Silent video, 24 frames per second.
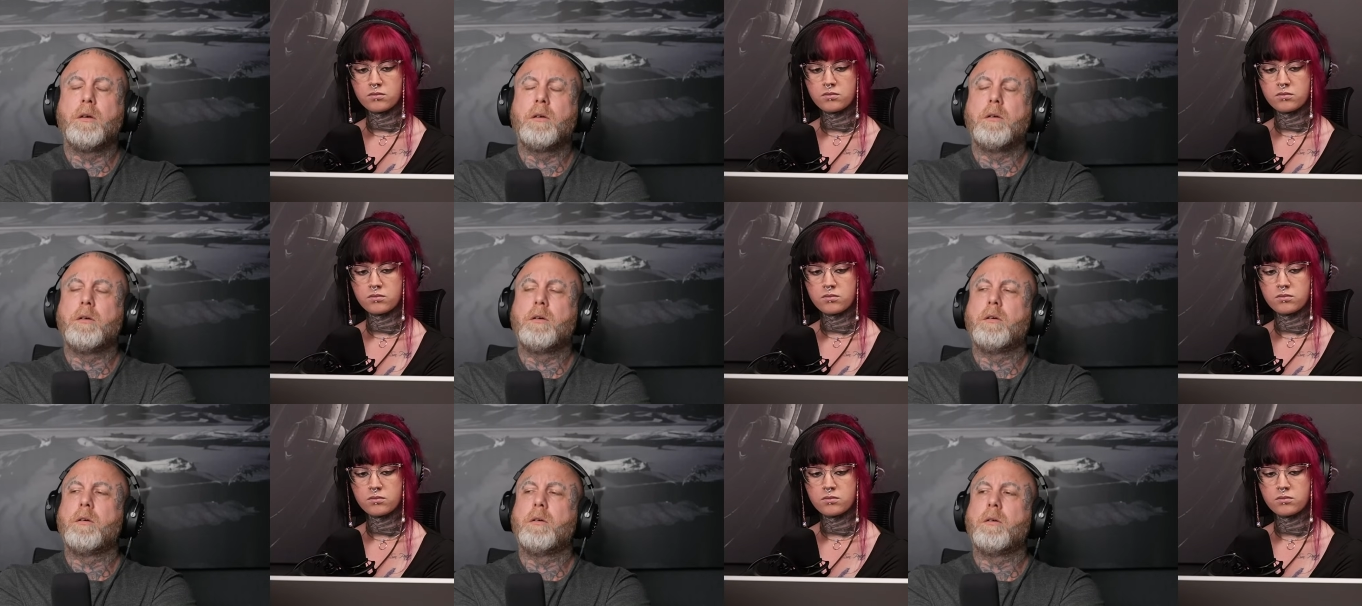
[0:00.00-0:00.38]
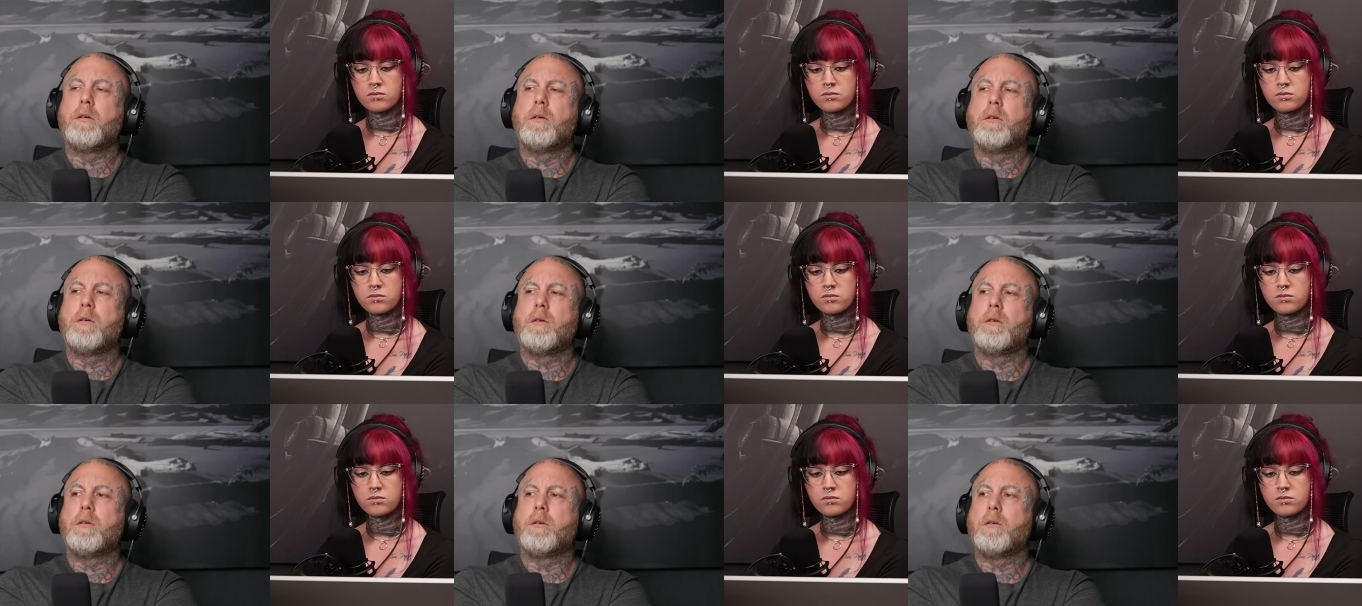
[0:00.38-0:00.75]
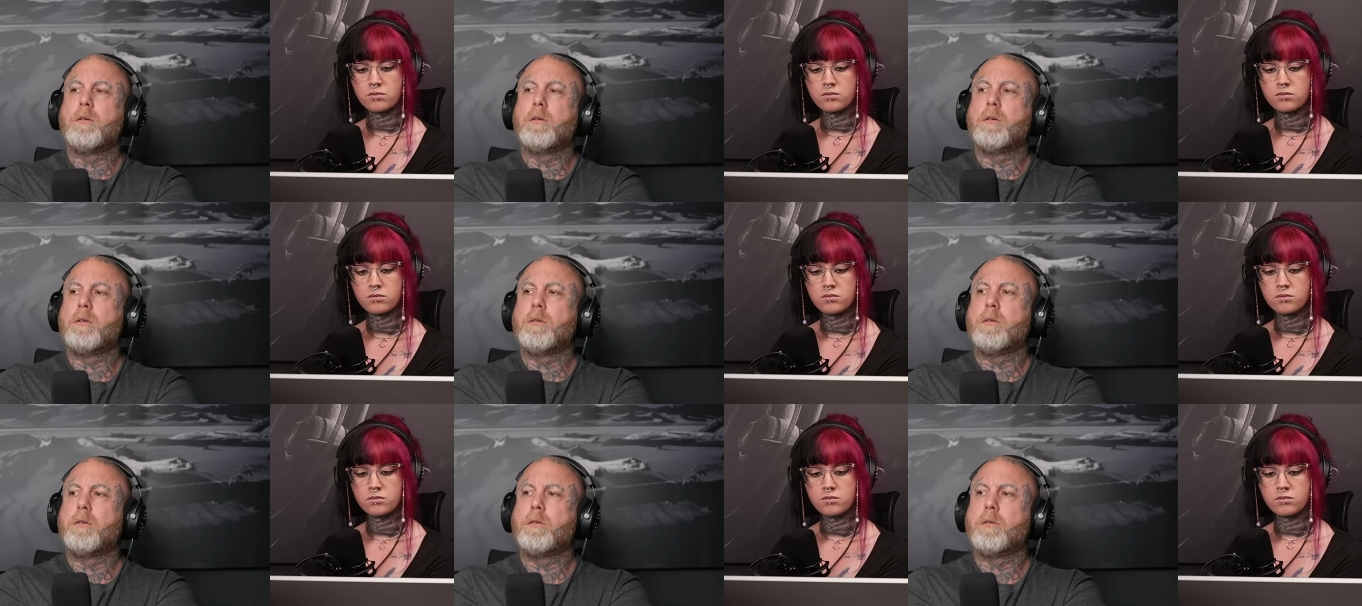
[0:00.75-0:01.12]

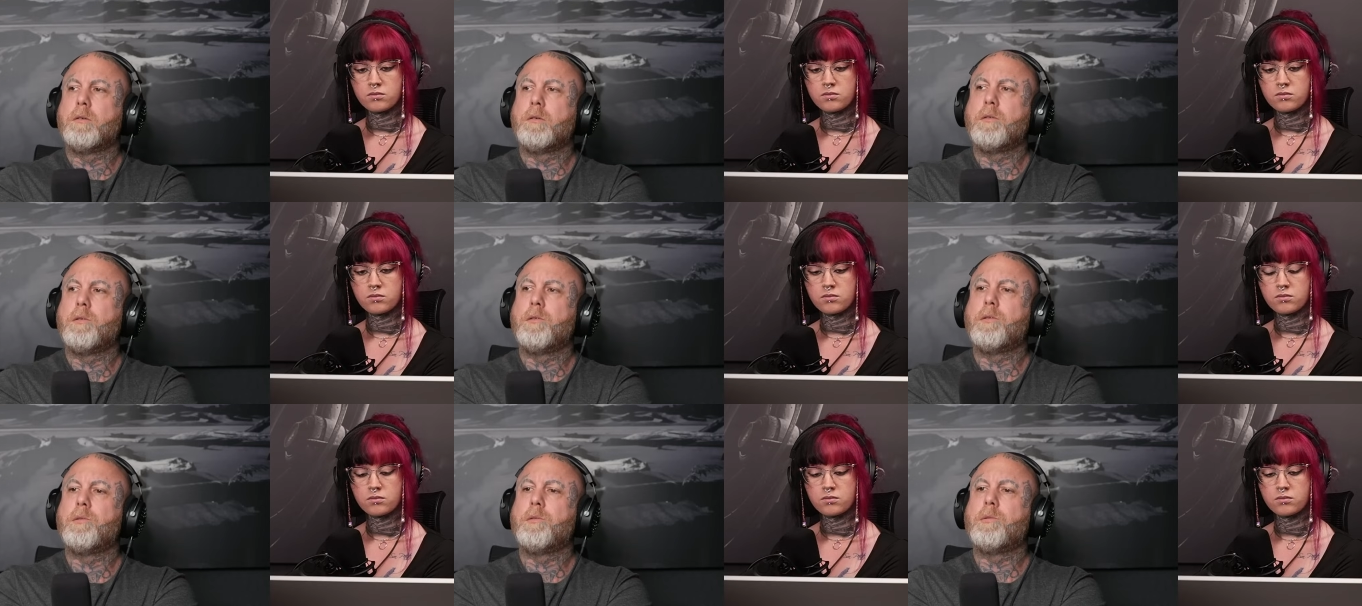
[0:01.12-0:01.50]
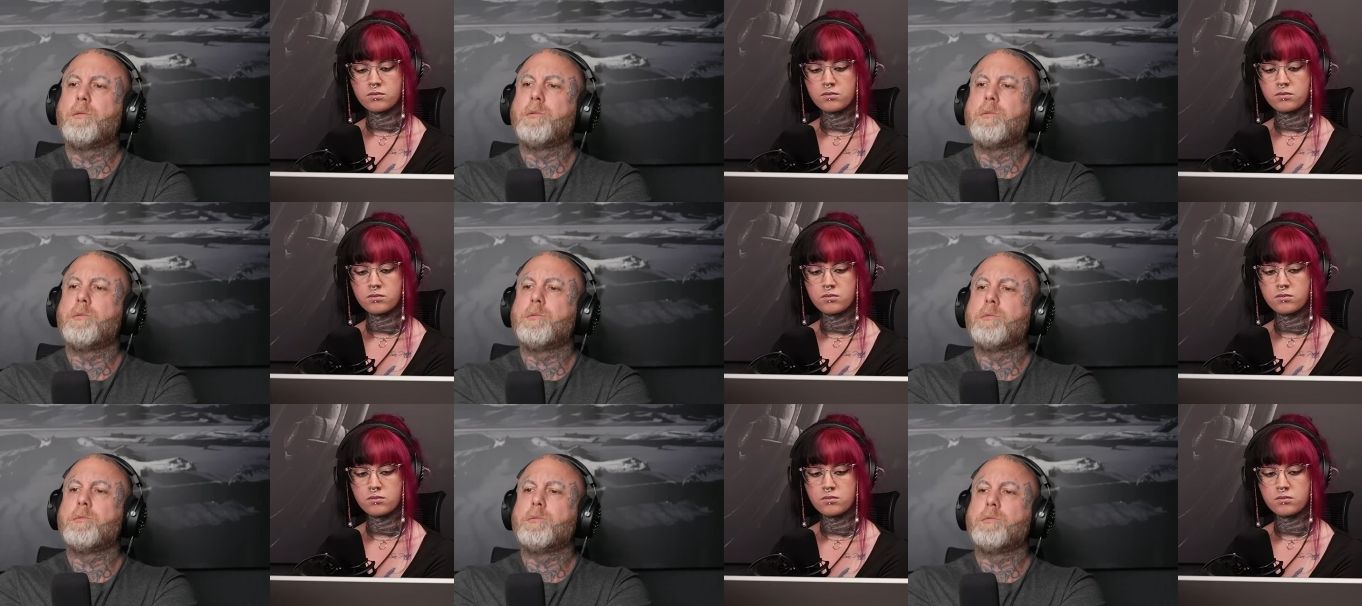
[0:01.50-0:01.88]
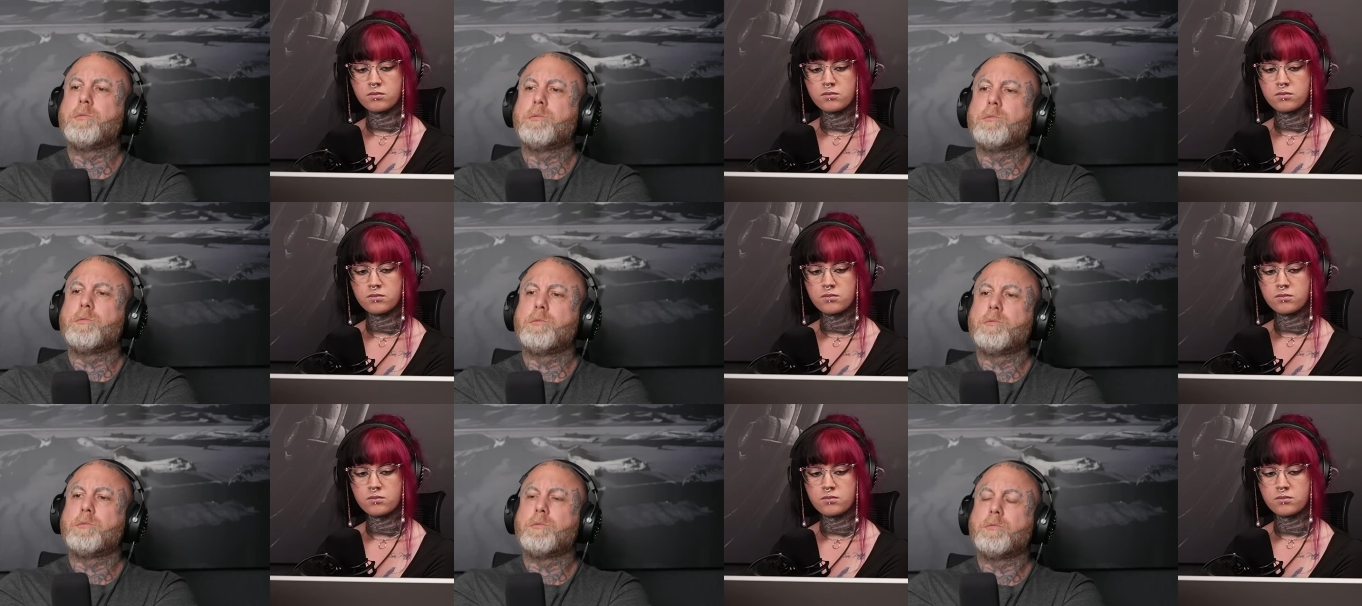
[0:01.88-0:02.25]

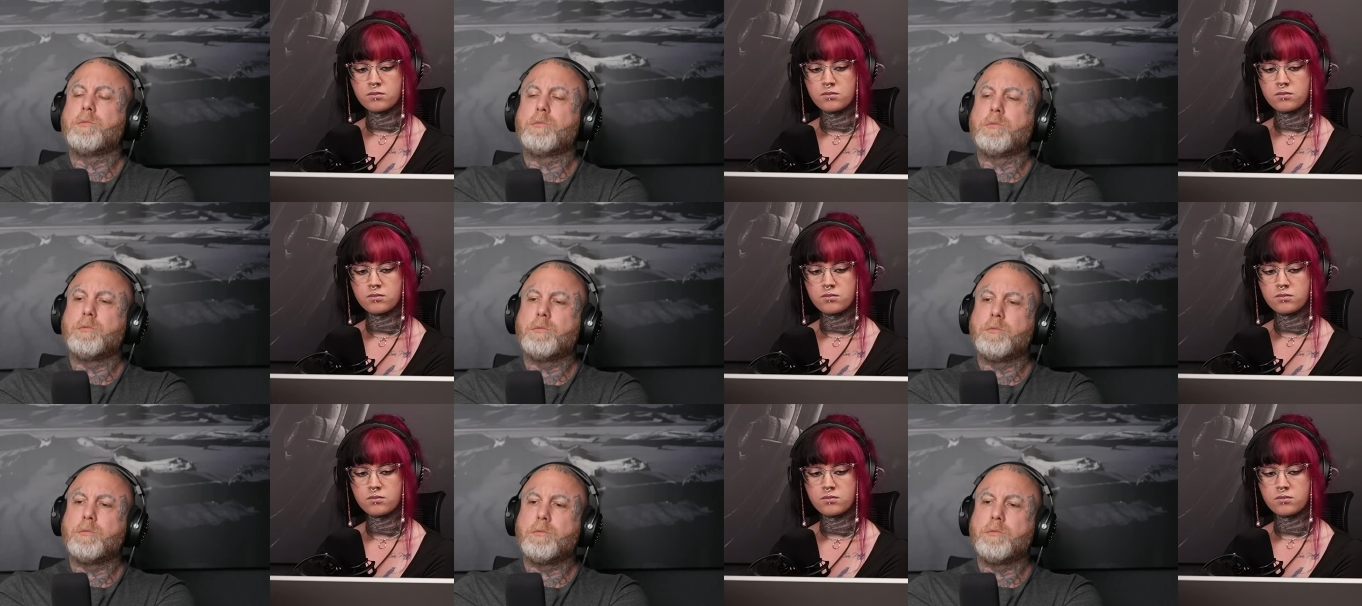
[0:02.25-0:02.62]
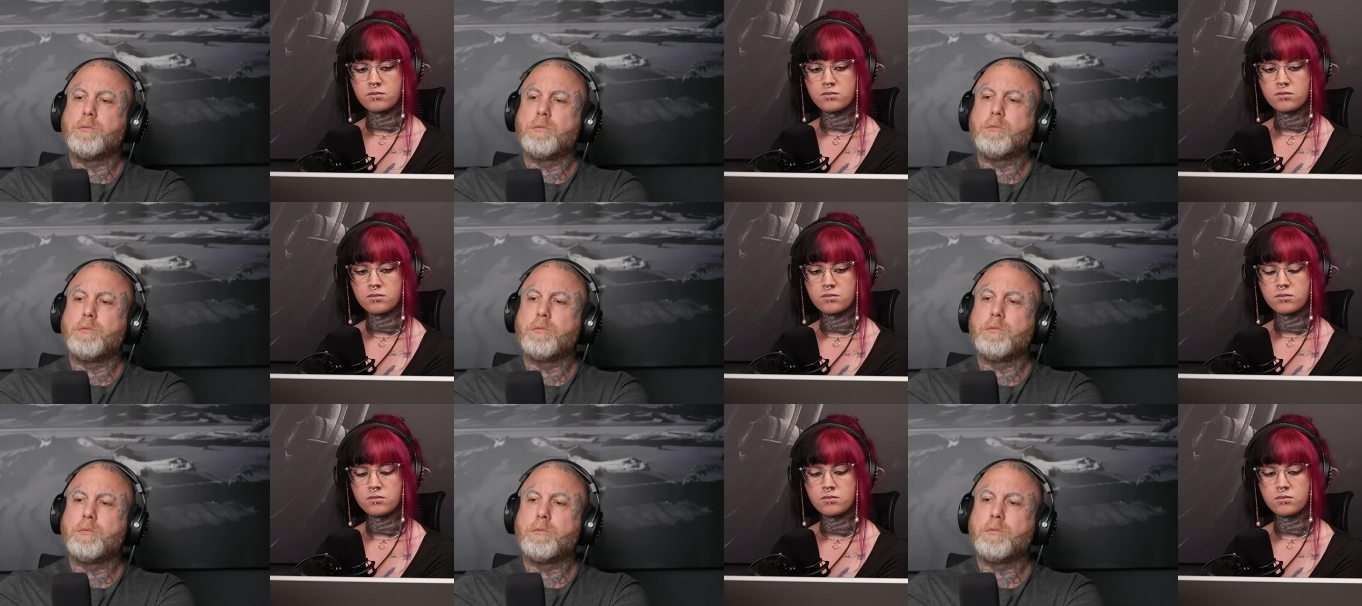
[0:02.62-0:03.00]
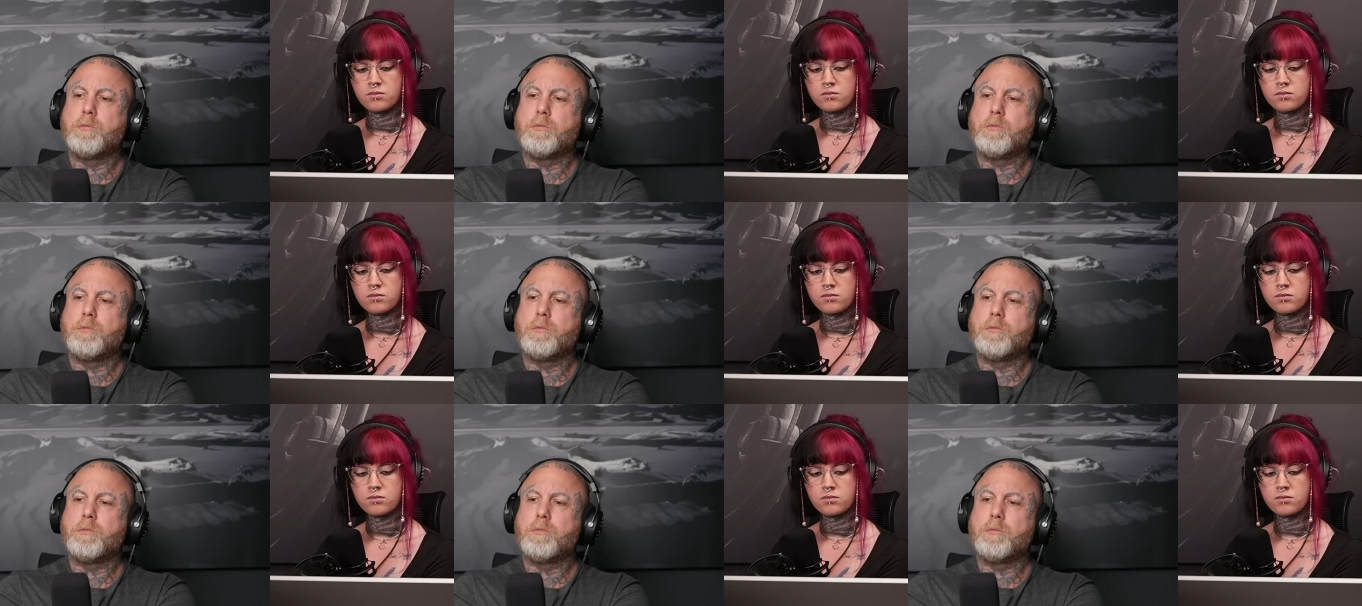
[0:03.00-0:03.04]
No one is speaking in this clip.